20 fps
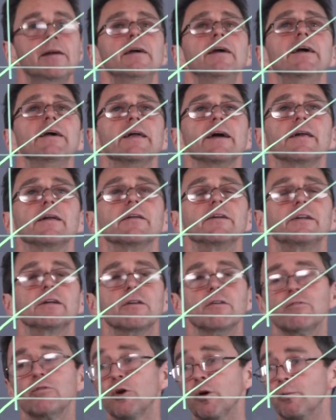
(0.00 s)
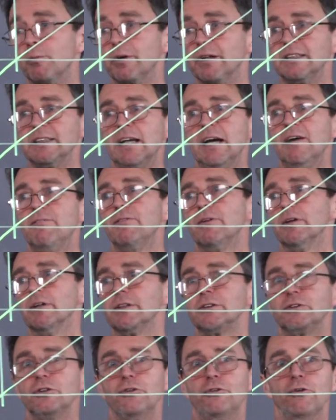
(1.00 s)
in analytical form, but it's
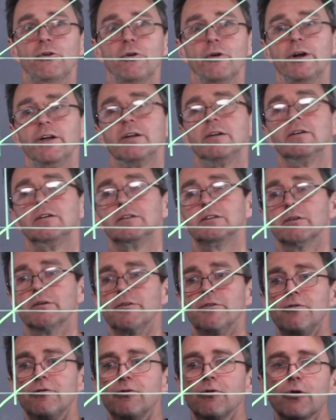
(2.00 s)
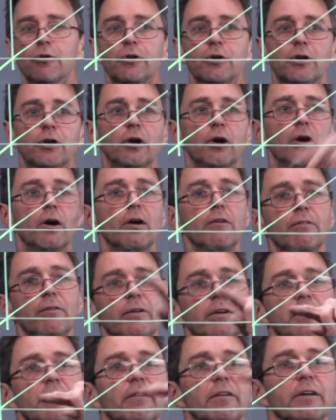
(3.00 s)
effortless to draw it. So I draw the curve.
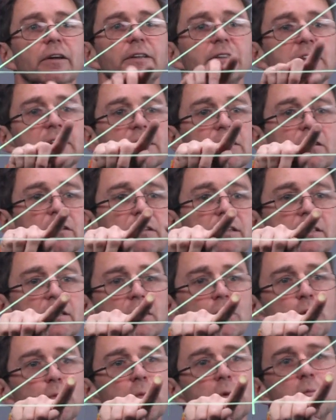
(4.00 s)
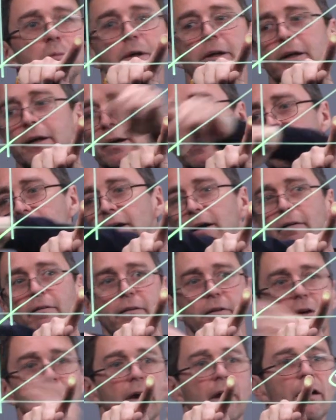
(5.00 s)
Here it is. It's got this loopy bit in it there
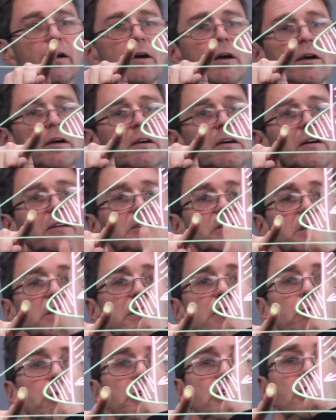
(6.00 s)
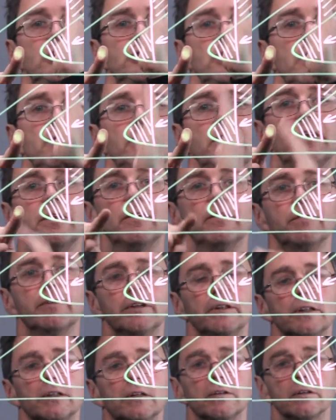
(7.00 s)
and there. I just simply shove in a
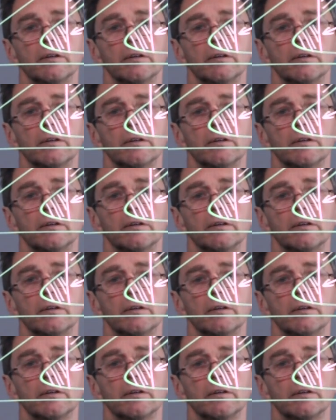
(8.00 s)
vertical